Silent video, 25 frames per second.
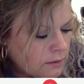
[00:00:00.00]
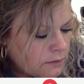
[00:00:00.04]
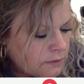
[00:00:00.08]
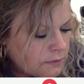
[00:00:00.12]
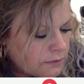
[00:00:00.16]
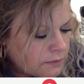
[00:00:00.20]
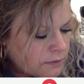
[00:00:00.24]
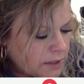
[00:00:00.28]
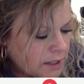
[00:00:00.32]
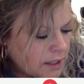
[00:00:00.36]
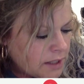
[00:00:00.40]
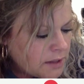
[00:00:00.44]

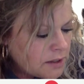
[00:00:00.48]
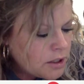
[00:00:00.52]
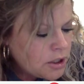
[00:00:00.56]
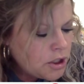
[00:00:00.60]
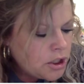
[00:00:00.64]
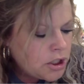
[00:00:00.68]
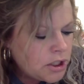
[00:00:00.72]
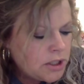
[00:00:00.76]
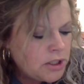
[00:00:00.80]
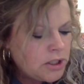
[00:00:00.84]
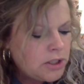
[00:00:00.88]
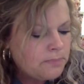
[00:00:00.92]
Flick the
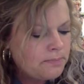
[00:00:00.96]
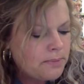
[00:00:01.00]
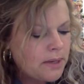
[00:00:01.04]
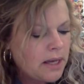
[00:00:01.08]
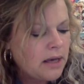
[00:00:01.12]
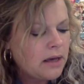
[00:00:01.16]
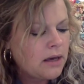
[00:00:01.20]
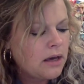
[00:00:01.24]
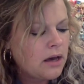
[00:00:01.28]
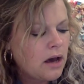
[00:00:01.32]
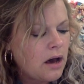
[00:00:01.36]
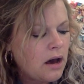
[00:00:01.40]
chinch
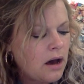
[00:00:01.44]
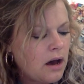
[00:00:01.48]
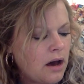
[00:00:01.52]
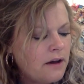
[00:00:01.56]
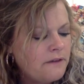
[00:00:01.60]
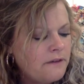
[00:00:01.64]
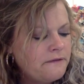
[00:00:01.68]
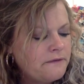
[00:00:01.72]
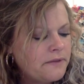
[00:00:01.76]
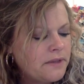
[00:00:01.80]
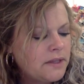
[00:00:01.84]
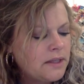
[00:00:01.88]
bug
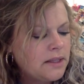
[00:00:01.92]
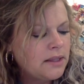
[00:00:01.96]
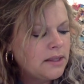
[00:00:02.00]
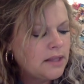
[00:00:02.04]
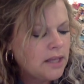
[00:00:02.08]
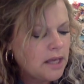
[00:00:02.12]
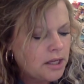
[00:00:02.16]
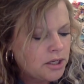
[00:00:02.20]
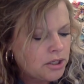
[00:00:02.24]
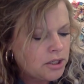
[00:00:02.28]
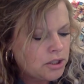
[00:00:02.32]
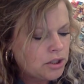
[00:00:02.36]
off the
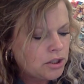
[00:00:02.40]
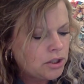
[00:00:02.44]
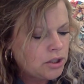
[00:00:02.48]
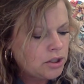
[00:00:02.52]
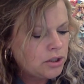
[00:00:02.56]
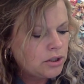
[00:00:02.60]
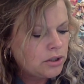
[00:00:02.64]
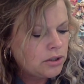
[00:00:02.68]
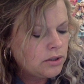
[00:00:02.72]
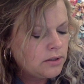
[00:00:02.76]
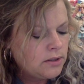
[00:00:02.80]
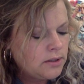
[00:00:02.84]

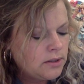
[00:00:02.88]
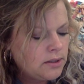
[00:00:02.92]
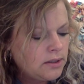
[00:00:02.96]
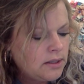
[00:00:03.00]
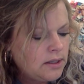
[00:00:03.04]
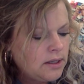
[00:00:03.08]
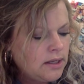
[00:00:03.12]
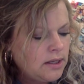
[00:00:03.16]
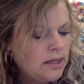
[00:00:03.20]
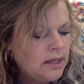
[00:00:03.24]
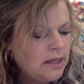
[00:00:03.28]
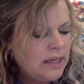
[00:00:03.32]
lunch.
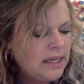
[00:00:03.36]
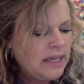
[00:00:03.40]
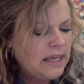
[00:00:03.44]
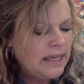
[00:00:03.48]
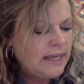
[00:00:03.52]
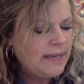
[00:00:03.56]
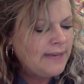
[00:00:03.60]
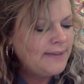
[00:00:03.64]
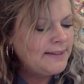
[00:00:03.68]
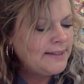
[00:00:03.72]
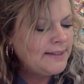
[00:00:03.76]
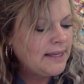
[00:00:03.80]

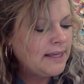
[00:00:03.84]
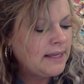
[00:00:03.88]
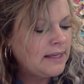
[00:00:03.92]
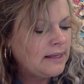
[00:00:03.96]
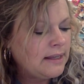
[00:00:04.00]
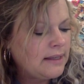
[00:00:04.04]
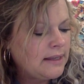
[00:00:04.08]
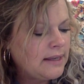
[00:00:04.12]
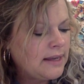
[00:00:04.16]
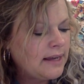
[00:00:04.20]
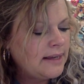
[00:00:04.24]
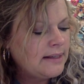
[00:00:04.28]
It
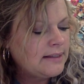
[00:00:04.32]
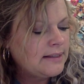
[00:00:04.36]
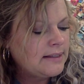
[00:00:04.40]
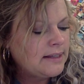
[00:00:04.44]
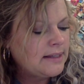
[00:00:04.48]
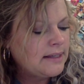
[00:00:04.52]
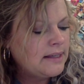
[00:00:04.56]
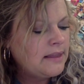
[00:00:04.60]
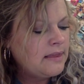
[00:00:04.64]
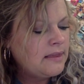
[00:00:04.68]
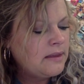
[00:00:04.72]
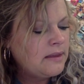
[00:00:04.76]
can get
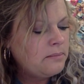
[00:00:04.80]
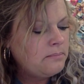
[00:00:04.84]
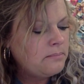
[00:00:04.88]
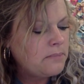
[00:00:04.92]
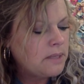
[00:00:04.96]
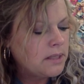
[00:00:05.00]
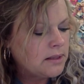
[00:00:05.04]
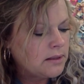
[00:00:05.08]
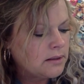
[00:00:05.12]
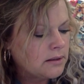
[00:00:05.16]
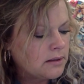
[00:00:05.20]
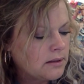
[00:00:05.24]
in the
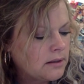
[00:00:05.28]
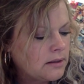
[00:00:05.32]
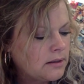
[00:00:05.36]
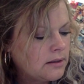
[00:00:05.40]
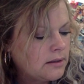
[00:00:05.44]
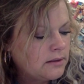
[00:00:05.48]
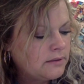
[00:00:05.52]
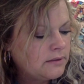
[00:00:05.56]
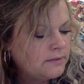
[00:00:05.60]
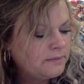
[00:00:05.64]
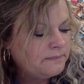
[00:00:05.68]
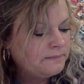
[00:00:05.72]
milk.
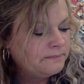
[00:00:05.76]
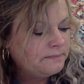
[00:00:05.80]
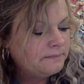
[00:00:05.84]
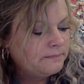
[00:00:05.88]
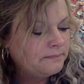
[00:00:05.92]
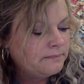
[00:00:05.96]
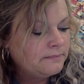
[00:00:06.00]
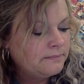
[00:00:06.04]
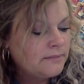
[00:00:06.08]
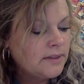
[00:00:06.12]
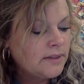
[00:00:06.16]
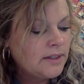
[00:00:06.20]

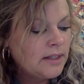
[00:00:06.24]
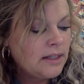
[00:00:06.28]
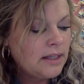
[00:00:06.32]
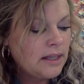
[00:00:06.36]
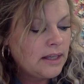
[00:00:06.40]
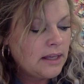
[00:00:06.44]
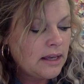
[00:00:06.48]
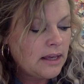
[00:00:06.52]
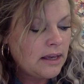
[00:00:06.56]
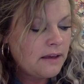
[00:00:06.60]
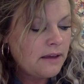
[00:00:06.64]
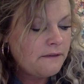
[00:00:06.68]

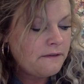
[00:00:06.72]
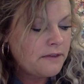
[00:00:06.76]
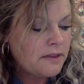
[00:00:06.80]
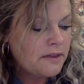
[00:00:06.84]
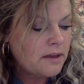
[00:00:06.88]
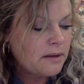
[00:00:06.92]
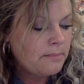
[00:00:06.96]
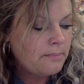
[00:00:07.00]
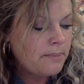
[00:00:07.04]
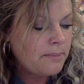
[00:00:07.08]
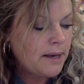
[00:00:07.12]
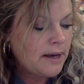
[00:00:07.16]
If
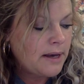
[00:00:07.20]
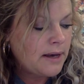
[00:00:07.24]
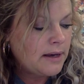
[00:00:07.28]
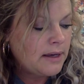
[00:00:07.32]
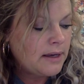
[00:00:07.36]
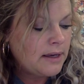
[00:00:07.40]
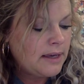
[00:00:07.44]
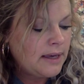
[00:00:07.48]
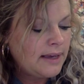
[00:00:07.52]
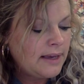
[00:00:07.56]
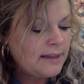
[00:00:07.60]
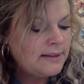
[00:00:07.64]
the
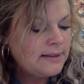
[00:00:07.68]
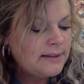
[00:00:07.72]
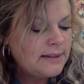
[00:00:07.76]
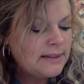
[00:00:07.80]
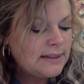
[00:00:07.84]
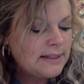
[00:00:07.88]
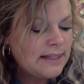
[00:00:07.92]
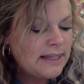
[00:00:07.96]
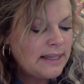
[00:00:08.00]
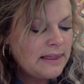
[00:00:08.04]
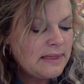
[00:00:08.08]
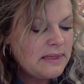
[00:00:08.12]
bug
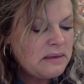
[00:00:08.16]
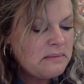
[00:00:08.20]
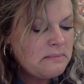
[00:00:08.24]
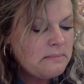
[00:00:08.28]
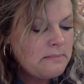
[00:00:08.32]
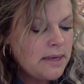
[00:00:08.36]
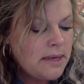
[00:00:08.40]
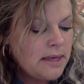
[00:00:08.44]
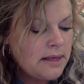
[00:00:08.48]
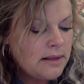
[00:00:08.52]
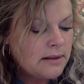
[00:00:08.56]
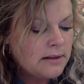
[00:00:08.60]
gets in the
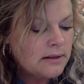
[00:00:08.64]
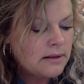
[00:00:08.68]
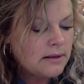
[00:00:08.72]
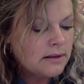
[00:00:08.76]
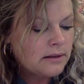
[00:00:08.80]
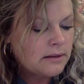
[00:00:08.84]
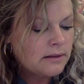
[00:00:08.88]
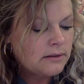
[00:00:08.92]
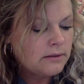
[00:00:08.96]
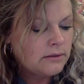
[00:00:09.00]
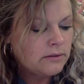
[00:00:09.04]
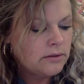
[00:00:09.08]
milk,
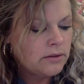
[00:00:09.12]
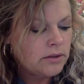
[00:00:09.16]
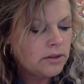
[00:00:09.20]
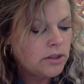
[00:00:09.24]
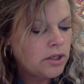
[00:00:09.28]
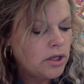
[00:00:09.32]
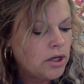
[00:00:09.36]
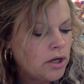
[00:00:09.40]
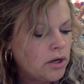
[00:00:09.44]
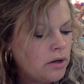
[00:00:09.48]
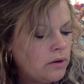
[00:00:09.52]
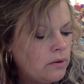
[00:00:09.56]

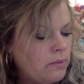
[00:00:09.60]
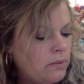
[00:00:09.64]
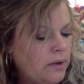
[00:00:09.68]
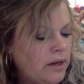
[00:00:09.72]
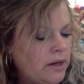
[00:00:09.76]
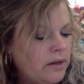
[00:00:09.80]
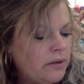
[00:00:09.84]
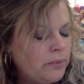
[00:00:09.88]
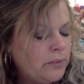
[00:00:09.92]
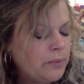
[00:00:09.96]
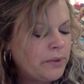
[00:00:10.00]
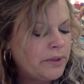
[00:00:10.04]
no
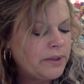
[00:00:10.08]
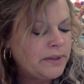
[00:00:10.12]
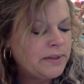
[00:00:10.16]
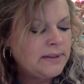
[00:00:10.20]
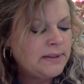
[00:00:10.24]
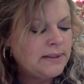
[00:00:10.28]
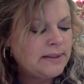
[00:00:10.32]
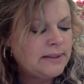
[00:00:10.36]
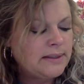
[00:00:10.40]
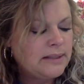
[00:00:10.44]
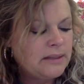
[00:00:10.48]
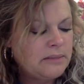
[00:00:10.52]
one will
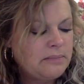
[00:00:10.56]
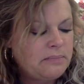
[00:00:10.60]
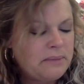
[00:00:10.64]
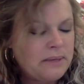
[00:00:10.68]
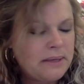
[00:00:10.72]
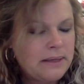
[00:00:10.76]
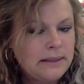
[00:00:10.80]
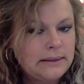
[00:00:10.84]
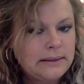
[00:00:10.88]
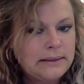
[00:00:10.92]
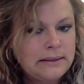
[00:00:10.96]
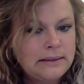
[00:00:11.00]
sip
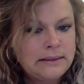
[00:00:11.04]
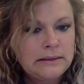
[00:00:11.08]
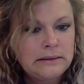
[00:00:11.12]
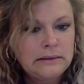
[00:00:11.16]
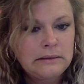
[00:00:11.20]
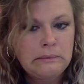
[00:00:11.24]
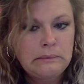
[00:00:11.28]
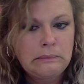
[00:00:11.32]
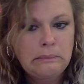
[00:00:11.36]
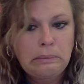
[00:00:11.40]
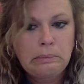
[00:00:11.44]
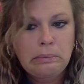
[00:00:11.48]
it.
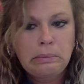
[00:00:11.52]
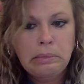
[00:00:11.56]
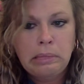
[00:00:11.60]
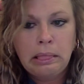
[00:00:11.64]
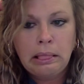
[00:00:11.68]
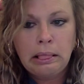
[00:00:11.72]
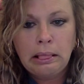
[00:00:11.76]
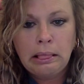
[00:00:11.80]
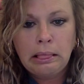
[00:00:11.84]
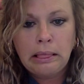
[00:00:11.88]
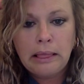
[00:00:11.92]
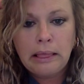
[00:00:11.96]

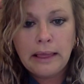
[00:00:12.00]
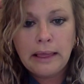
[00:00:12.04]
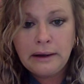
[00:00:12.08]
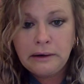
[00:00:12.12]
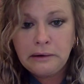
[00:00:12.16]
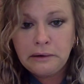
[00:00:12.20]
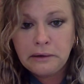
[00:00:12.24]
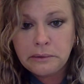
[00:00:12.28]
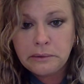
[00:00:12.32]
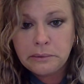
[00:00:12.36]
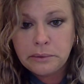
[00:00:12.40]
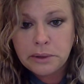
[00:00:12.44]
Well, I
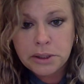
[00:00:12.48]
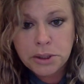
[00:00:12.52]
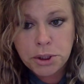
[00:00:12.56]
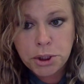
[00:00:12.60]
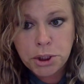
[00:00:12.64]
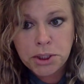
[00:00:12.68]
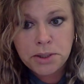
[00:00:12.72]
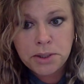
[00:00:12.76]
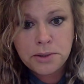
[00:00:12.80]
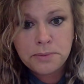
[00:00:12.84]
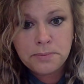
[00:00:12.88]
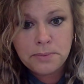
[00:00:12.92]
don't know what a
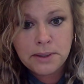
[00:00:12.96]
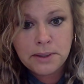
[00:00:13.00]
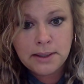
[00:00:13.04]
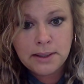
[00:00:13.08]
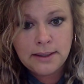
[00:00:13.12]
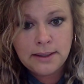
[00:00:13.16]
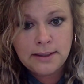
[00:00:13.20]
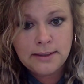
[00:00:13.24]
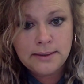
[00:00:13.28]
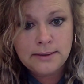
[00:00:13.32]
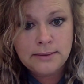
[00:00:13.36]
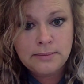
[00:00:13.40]
chinch bug
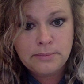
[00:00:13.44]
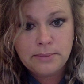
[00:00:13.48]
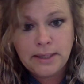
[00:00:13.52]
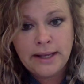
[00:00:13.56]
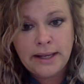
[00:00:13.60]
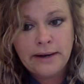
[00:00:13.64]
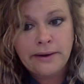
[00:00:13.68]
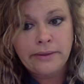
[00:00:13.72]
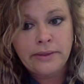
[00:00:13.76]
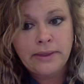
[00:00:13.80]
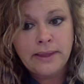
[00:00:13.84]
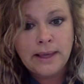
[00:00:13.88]
is, but I
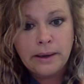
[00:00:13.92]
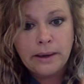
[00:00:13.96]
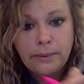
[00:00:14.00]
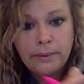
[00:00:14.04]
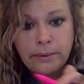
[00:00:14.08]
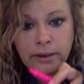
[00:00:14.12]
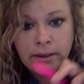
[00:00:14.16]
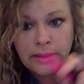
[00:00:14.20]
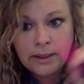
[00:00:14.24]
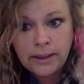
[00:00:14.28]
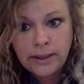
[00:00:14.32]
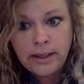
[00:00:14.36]
don't think I
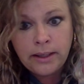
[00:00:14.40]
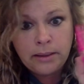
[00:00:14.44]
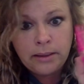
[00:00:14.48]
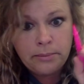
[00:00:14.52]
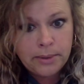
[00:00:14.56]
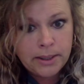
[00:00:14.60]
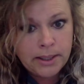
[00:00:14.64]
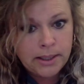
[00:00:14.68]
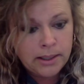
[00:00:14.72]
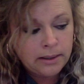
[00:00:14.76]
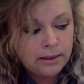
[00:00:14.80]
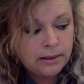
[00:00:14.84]
want any
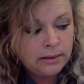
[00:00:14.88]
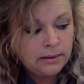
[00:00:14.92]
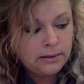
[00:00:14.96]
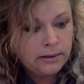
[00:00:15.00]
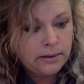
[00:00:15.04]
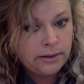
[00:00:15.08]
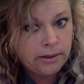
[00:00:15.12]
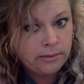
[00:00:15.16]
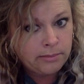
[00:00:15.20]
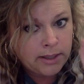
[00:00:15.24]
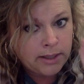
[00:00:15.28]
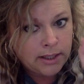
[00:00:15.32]
bug
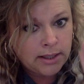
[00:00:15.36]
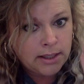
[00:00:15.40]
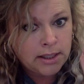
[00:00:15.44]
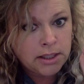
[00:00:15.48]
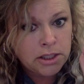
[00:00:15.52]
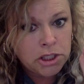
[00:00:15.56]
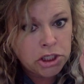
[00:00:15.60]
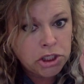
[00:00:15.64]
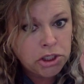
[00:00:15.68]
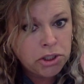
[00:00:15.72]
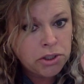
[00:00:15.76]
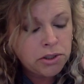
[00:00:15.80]
near my
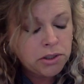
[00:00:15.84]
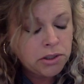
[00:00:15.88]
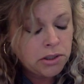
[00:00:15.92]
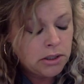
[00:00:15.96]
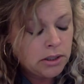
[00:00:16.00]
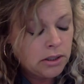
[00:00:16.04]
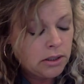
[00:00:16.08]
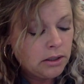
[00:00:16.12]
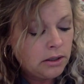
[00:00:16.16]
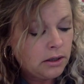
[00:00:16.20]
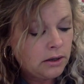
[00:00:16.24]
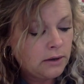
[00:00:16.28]
lunch.
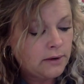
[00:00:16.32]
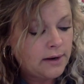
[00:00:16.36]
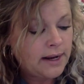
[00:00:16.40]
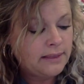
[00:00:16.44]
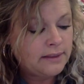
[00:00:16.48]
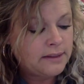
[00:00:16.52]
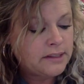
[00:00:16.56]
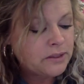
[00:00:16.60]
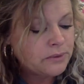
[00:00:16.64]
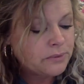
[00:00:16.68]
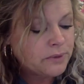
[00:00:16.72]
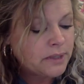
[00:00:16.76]
All right,
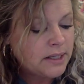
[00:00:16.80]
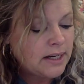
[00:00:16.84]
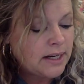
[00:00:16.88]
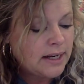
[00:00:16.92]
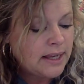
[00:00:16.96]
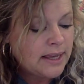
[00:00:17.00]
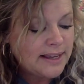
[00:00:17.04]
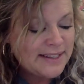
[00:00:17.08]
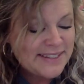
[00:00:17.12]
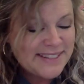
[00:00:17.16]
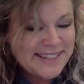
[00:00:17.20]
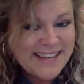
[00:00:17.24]
let's read it
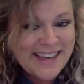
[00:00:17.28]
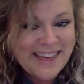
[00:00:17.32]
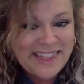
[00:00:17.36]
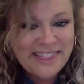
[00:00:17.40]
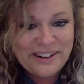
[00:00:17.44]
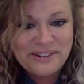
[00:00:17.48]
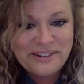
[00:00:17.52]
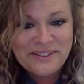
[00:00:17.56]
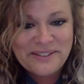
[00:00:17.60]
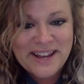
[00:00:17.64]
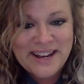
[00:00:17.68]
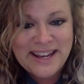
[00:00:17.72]
again
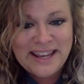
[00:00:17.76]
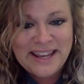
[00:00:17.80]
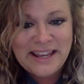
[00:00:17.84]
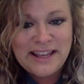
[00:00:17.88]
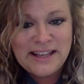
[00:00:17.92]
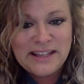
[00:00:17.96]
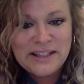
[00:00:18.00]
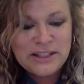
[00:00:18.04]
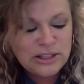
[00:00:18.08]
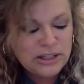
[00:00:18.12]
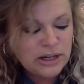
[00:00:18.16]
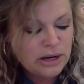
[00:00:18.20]
together. Ready?
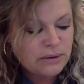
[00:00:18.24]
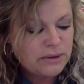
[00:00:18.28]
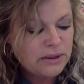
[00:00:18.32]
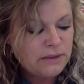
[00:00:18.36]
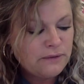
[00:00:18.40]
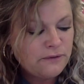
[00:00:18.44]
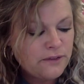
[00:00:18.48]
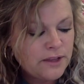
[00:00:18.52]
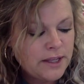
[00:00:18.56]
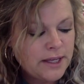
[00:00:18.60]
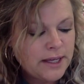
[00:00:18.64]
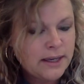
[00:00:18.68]
Start with
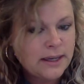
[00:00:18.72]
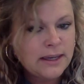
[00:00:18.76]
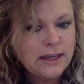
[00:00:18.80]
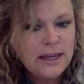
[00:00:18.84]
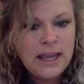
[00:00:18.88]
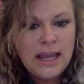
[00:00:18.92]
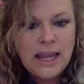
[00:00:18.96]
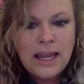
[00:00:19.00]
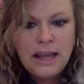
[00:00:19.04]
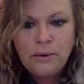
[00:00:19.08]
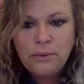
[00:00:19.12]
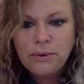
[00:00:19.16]
flick.
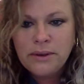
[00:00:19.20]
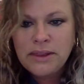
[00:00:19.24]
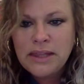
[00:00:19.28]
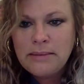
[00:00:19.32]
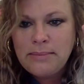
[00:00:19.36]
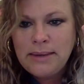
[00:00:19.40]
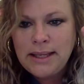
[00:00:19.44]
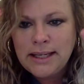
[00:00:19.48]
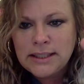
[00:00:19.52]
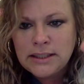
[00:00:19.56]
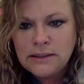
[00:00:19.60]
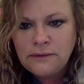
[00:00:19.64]
What they
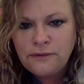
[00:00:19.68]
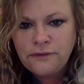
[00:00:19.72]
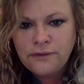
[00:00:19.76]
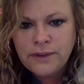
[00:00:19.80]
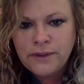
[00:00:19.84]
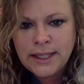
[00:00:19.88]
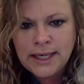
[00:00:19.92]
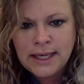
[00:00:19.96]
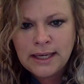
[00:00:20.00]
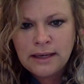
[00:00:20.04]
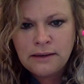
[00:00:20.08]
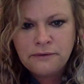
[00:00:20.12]
mean is
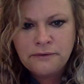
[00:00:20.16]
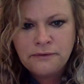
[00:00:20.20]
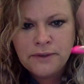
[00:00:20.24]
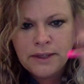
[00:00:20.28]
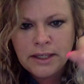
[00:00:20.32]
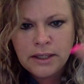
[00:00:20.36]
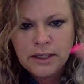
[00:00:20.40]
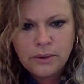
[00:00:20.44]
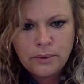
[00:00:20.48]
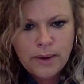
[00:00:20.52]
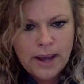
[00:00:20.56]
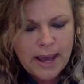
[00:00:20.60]
flick
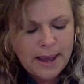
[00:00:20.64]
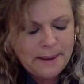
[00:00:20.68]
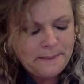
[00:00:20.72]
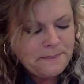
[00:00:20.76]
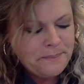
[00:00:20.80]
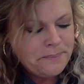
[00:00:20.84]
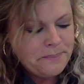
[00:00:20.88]
it away.